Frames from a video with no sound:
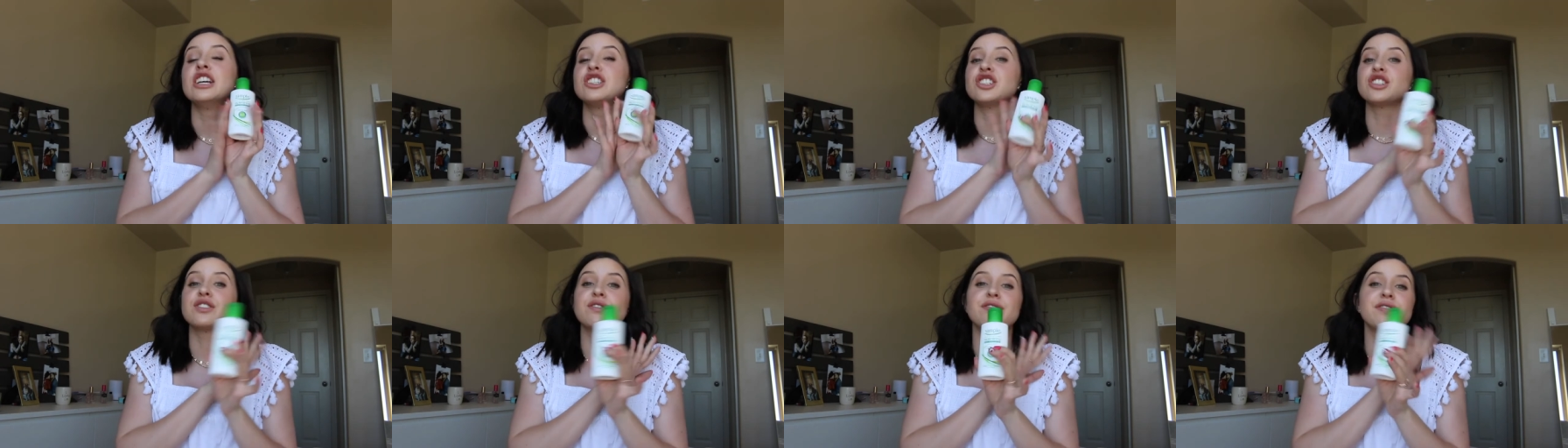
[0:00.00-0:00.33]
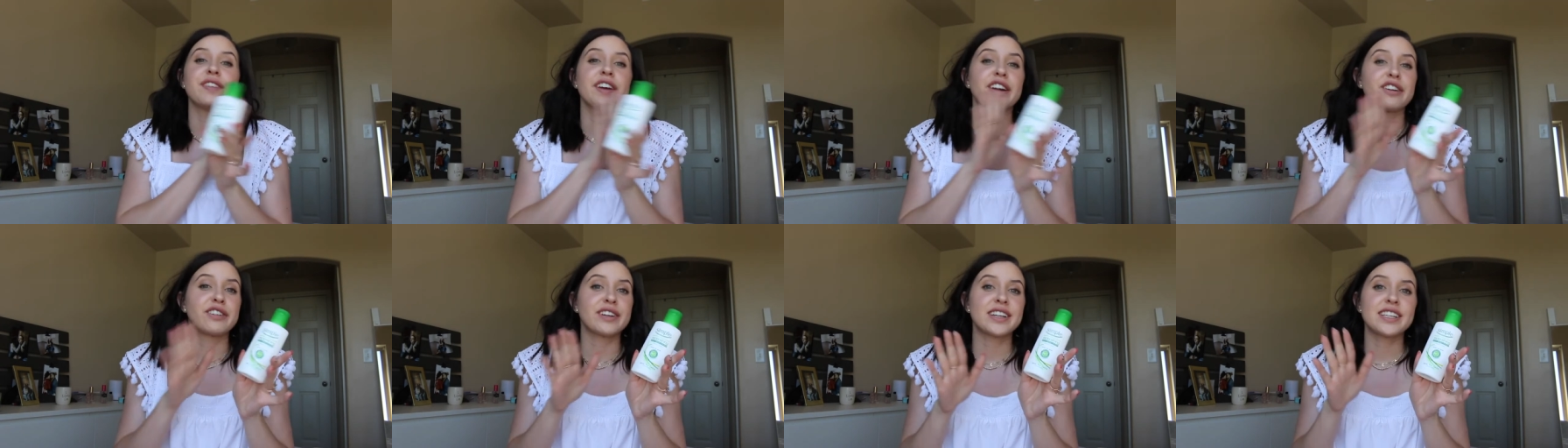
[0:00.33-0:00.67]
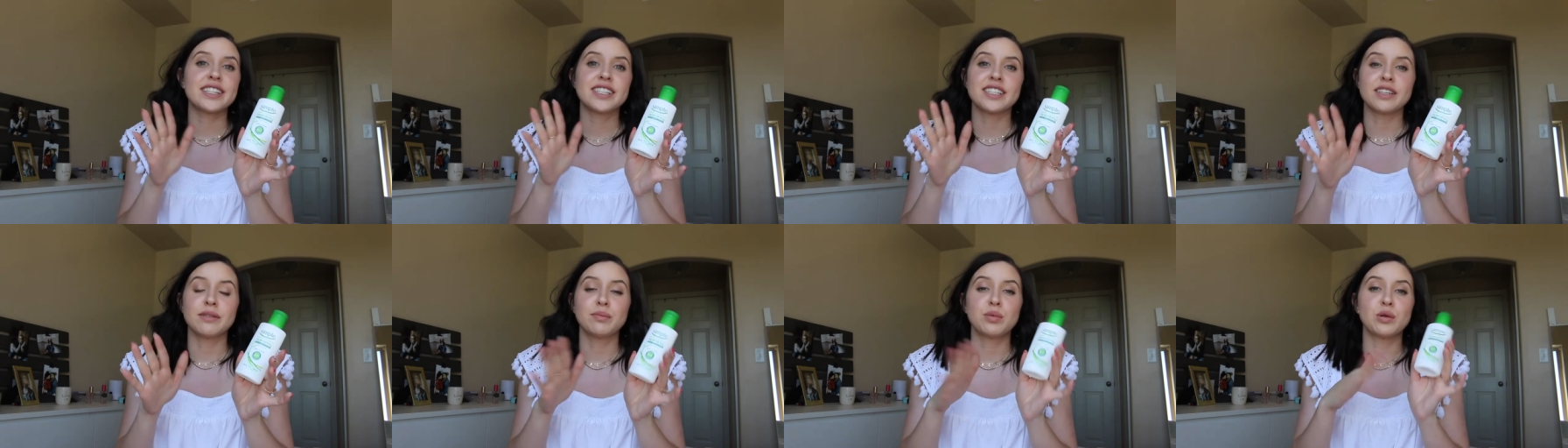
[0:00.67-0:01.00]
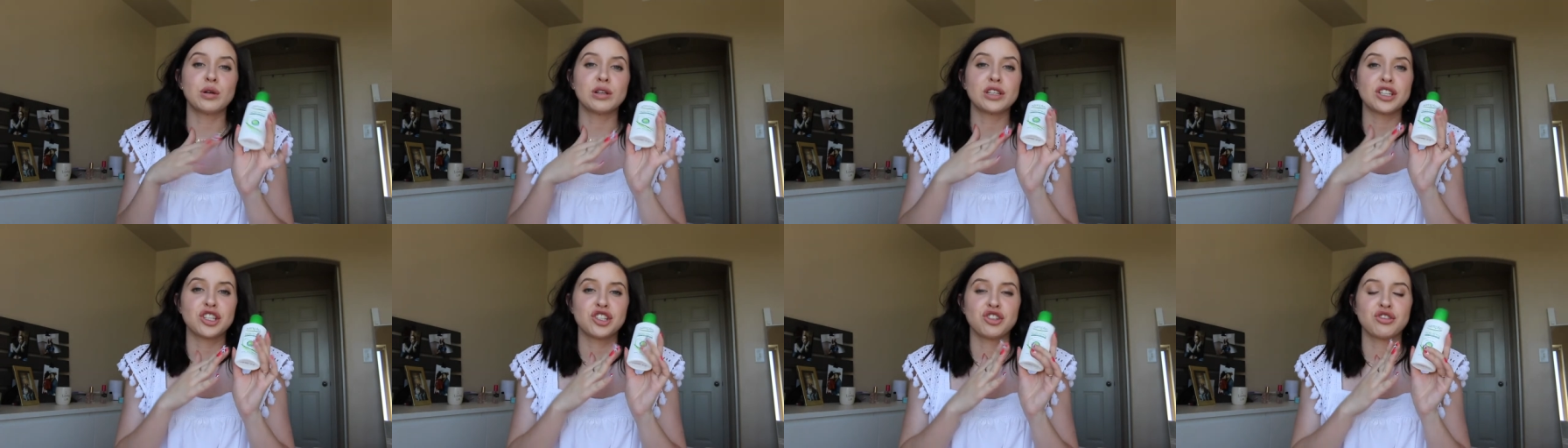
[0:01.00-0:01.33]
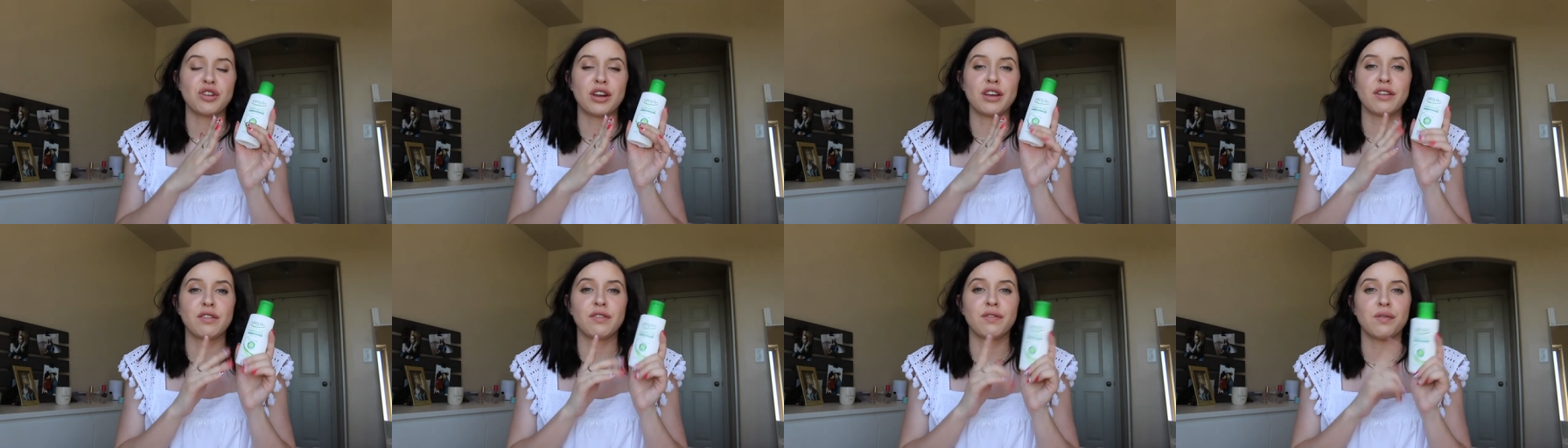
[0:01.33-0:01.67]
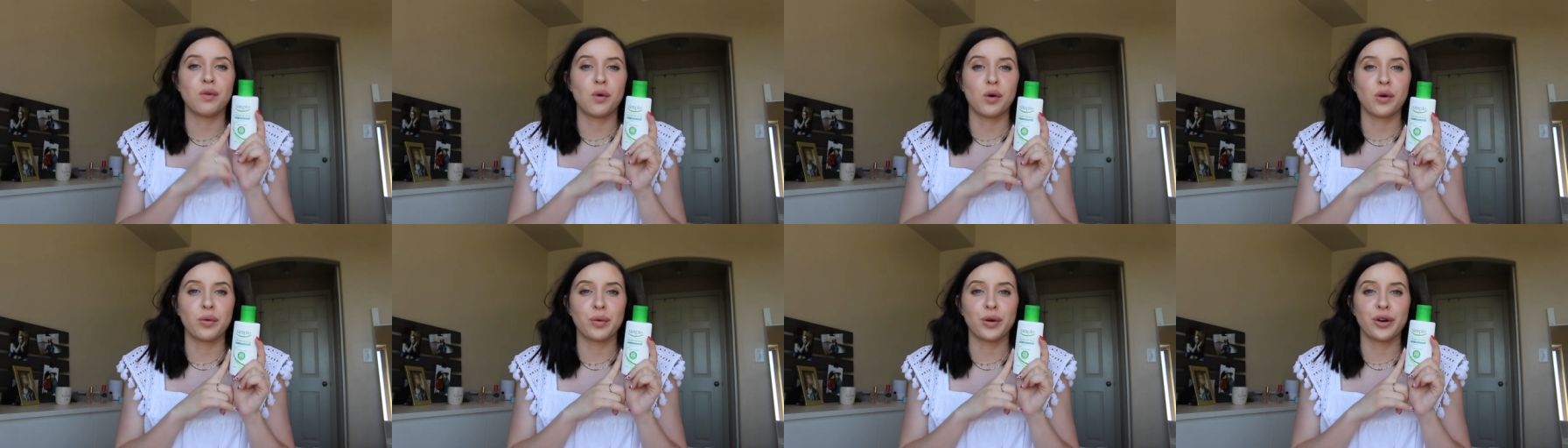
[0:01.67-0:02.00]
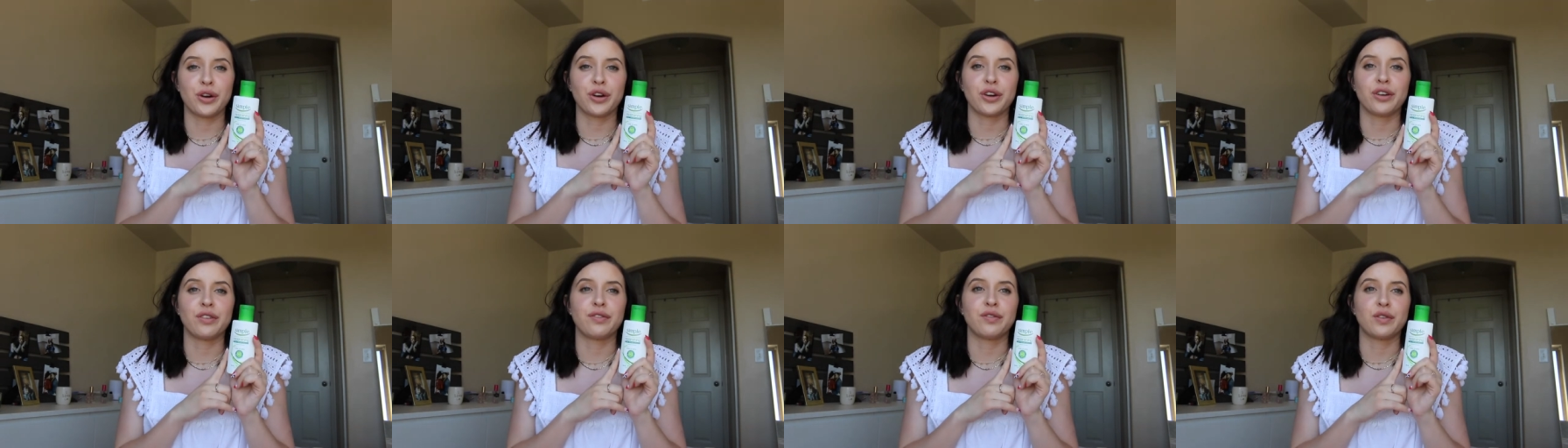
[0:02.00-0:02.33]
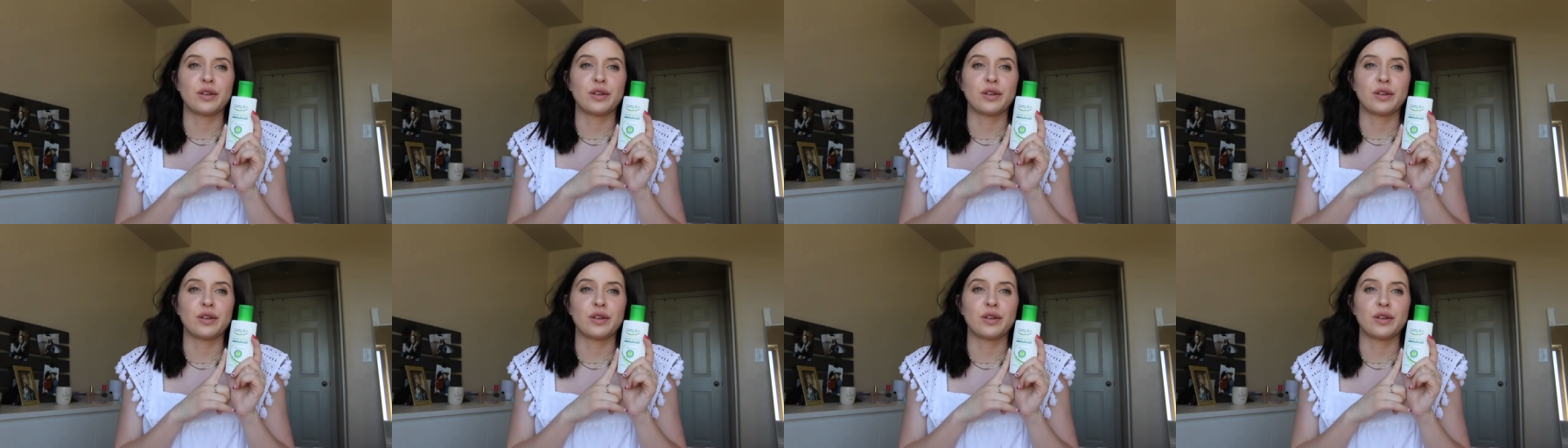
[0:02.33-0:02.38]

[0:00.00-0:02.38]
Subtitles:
Just very simple and straightforward